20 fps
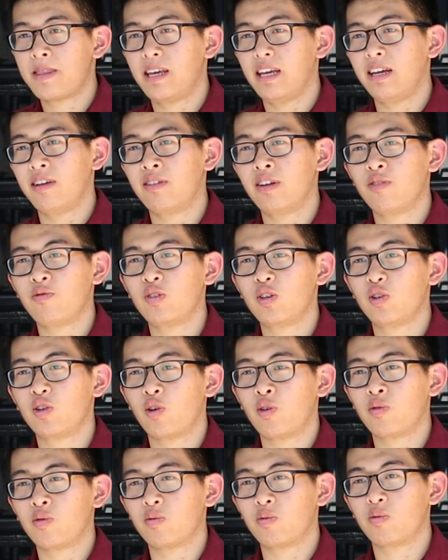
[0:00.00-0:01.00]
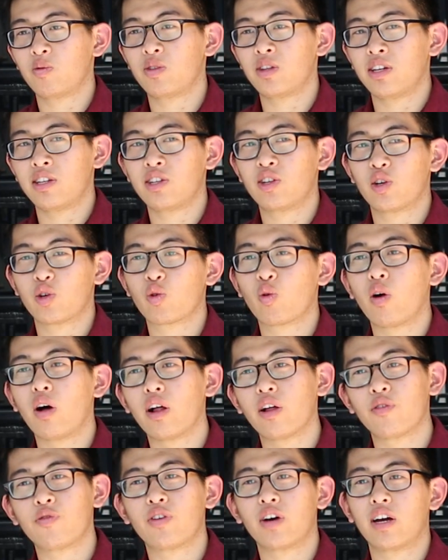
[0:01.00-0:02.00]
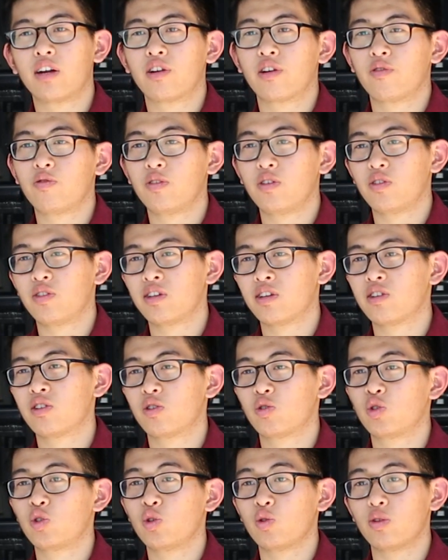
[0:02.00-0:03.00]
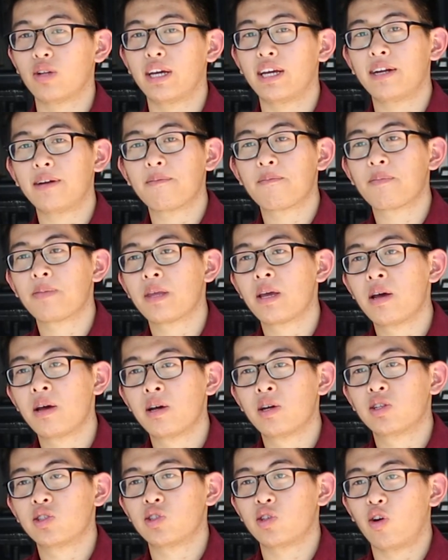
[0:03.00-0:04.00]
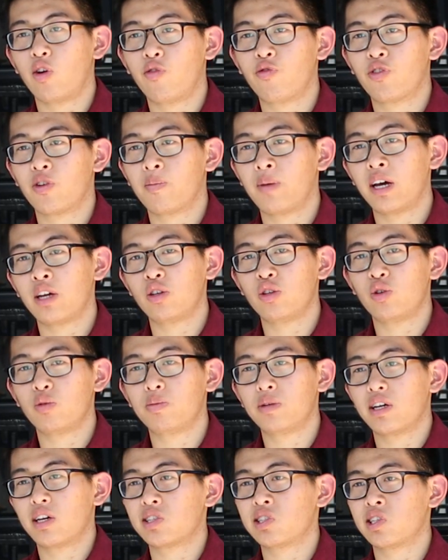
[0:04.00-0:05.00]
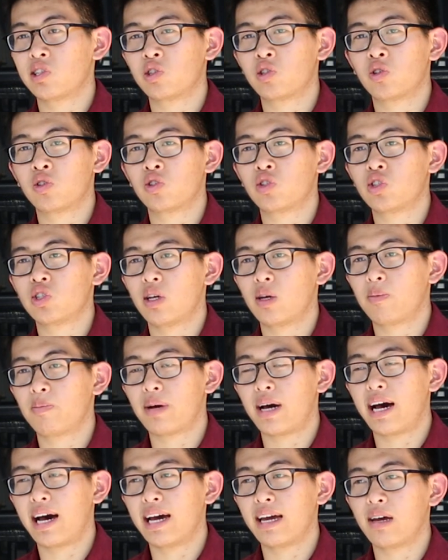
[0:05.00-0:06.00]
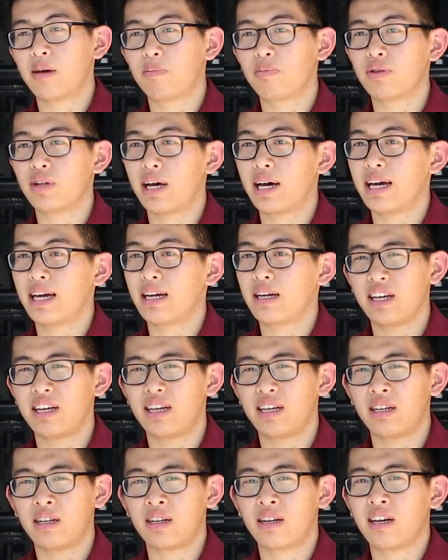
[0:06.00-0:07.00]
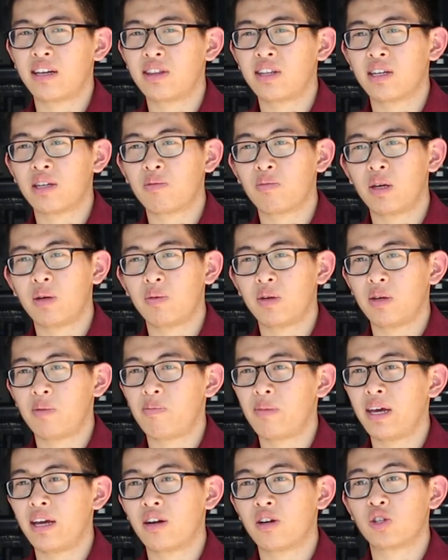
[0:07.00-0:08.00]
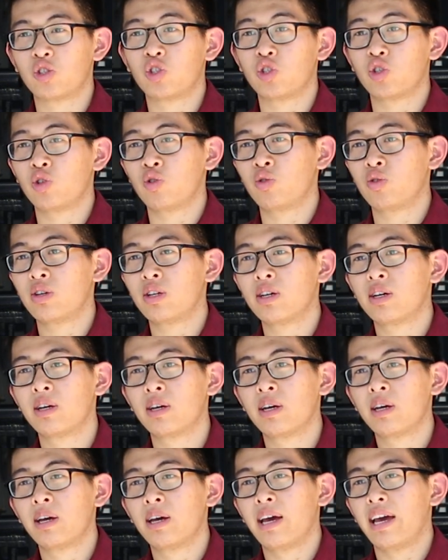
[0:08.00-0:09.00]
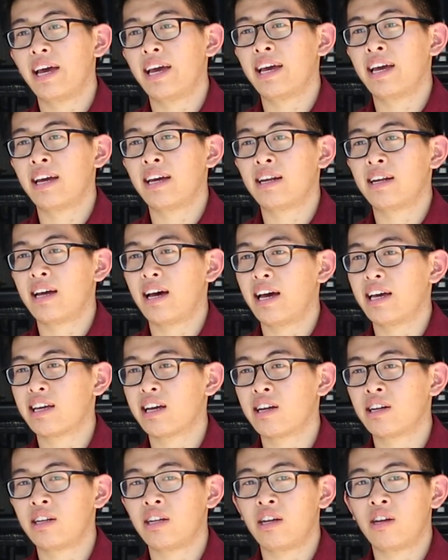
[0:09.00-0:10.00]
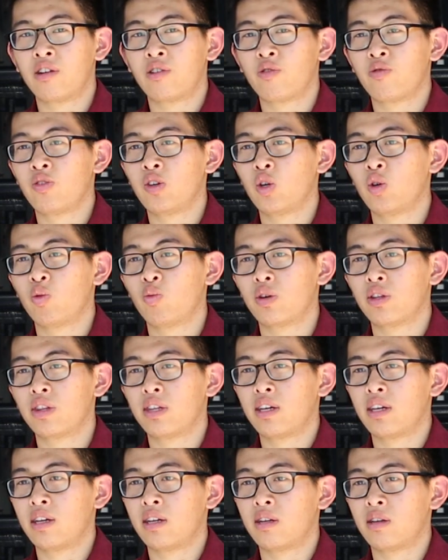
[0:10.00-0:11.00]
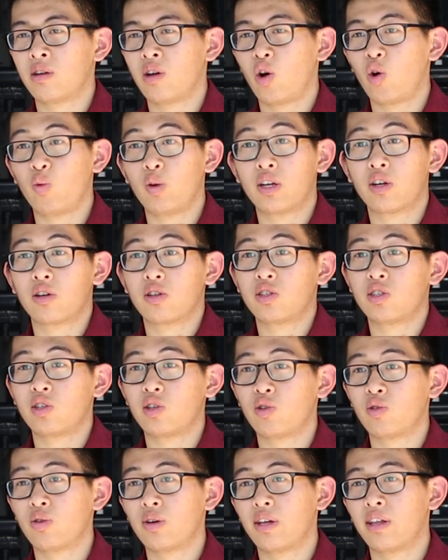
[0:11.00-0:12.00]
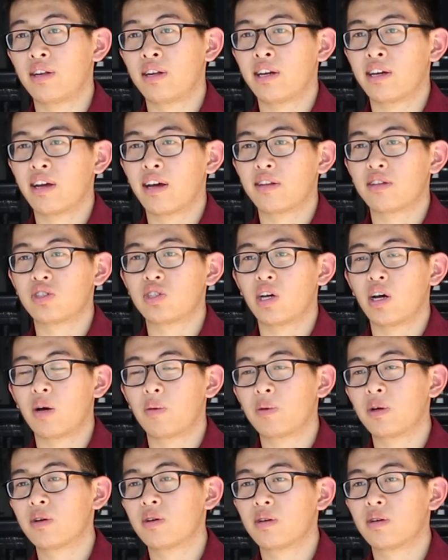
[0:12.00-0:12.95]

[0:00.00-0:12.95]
even if you don't think you're qualified or if you think you're too late. So for my UPS internship, I applied in I think maybe May or June, and I got an interview within a week or two, and I got the job.